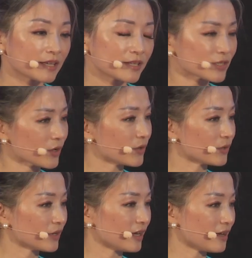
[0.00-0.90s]
So
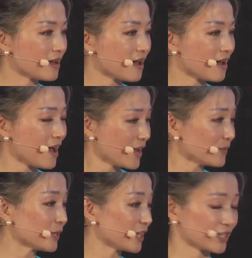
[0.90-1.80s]
I
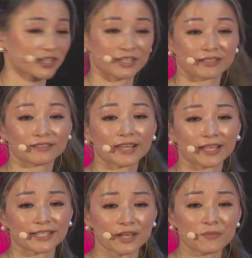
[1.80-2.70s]
wished
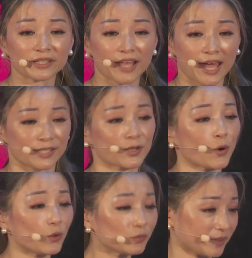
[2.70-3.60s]
that someone had
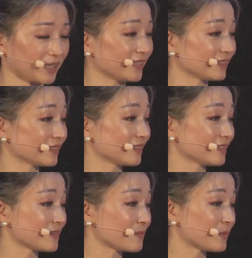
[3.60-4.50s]
told me
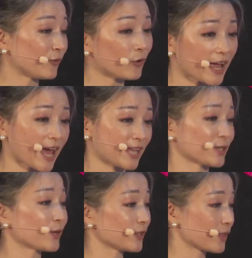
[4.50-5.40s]
before I had
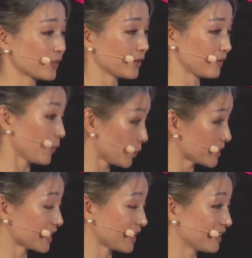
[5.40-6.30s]
turned
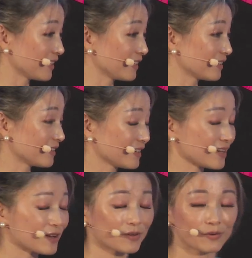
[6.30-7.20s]
40
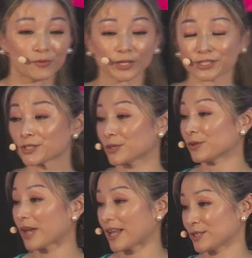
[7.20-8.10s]
what to
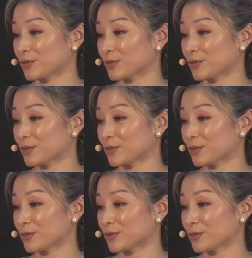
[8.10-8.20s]
do and to